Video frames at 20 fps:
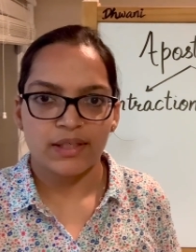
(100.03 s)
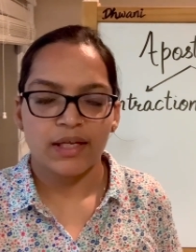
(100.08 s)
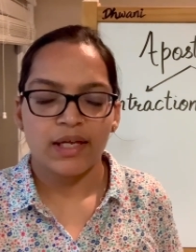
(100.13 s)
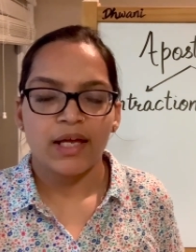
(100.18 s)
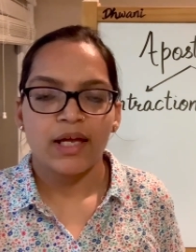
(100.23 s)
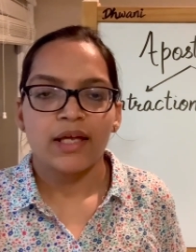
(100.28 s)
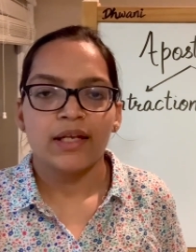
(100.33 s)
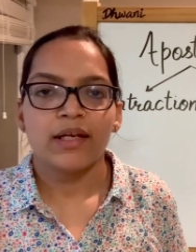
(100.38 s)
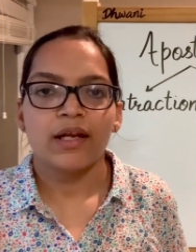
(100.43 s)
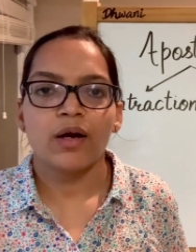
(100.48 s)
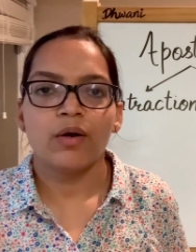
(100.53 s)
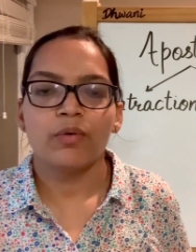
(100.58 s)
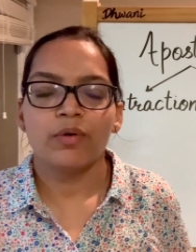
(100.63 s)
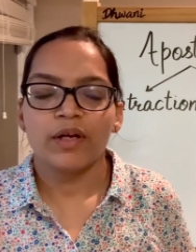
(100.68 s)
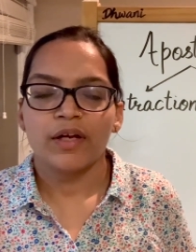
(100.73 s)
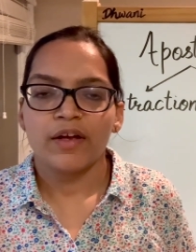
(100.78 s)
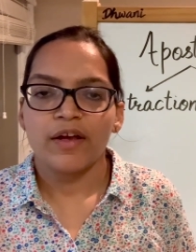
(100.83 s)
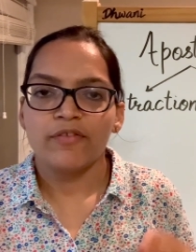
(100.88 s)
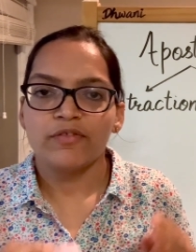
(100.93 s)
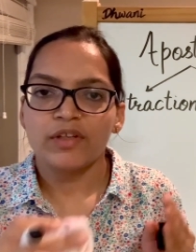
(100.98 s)
now
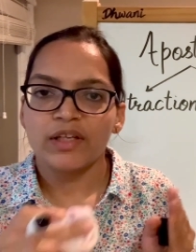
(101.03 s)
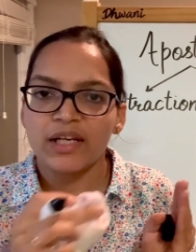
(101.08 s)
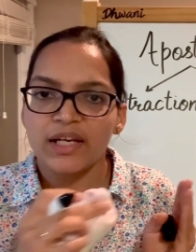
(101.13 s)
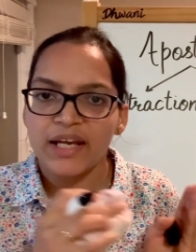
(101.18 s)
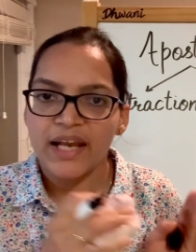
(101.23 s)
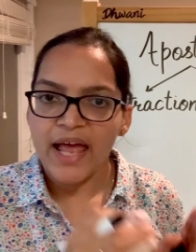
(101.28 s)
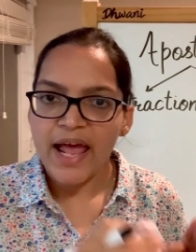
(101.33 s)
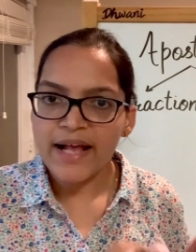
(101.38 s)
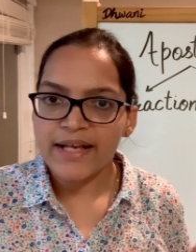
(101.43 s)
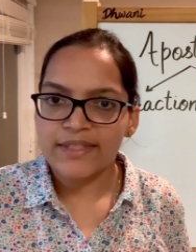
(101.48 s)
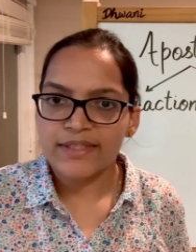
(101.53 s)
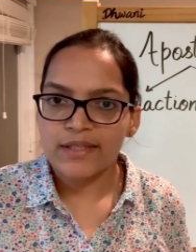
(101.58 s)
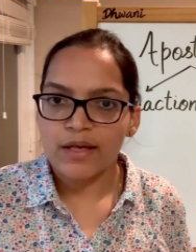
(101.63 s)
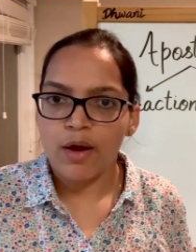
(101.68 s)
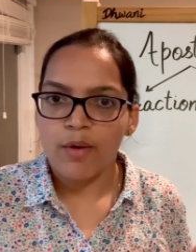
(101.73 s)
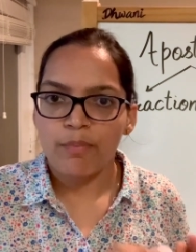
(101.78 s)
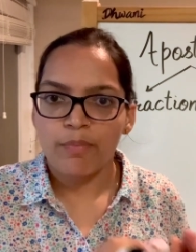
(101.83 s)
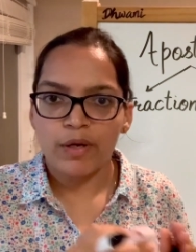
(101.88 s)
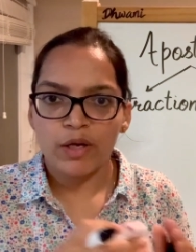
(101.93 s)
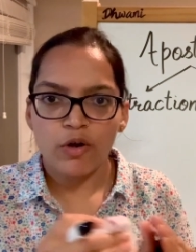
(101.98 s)
if the legs
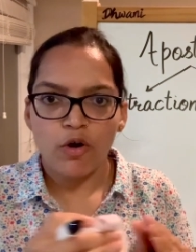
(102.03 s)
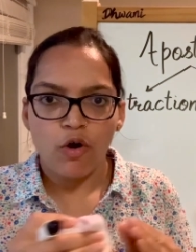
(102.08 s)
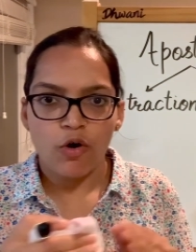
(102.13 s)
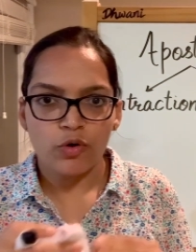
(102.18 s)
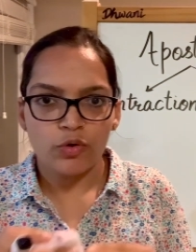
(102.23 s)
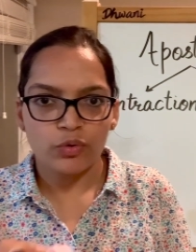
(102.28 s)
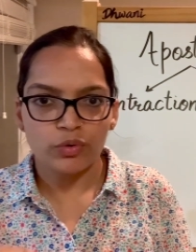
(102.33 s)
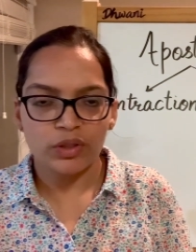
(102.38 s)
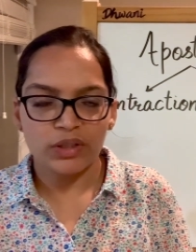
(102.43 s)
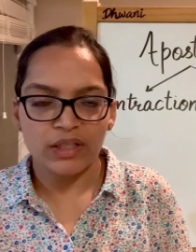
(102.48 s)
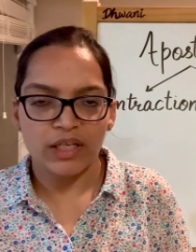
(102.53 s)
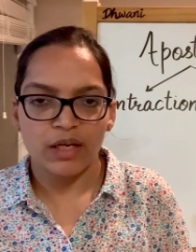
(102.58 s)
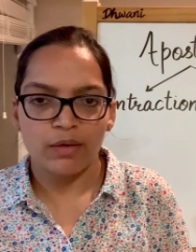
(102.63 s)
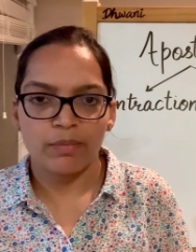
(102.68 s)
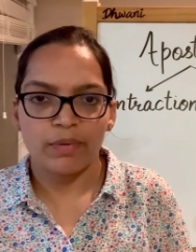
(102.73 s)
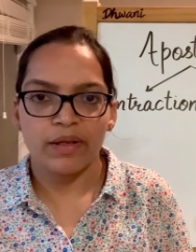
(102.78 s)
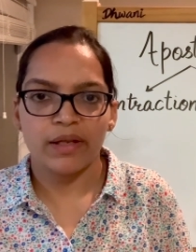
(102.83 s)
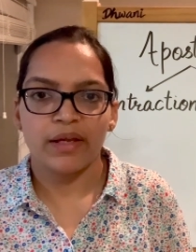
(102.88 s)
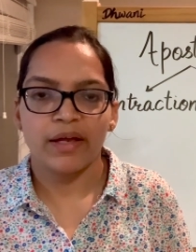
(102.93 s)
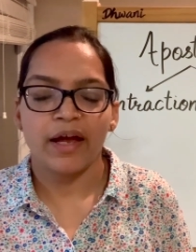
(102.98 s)
belong to the table
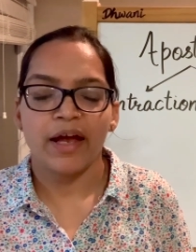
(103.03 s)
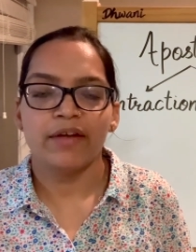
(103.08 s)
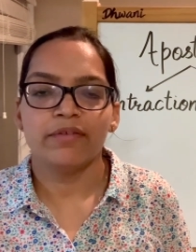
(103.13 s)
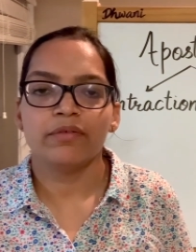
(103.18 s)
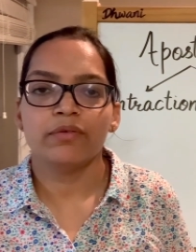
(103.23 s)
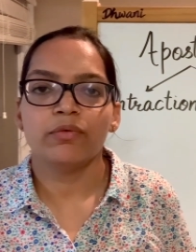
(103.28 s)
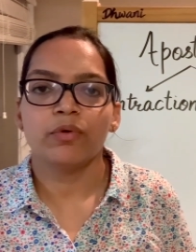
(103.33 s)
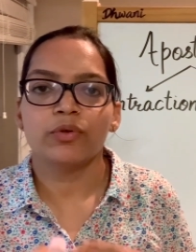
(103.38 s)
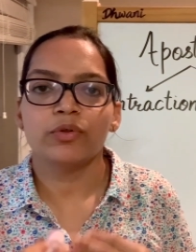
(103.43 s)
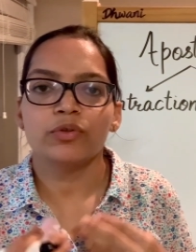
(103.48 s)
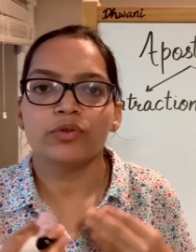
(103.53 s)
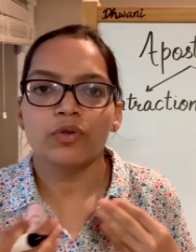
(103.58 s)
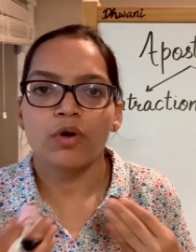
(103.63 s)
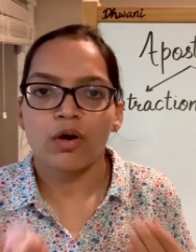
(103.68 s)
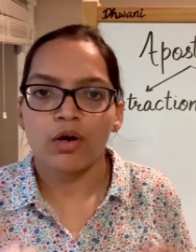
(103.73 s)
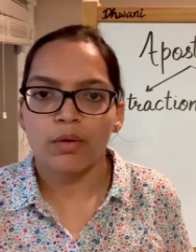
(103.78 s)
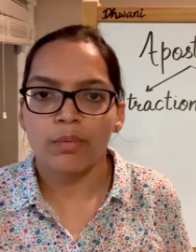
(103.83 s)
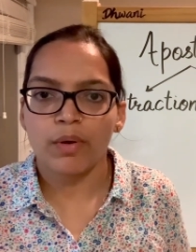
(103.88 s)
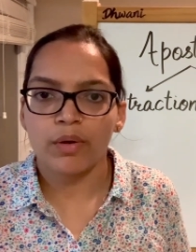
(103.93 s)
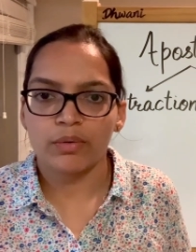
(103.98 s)
and we want to talk
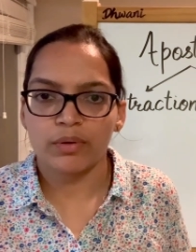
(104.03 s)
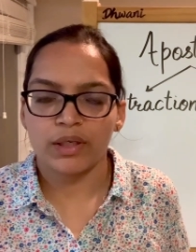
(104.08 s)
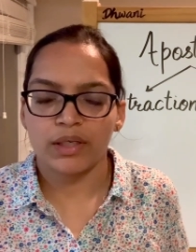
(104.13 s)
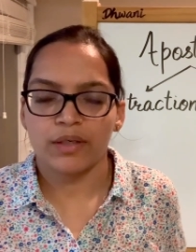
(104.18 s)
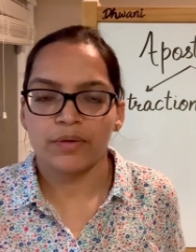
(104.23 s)
about it,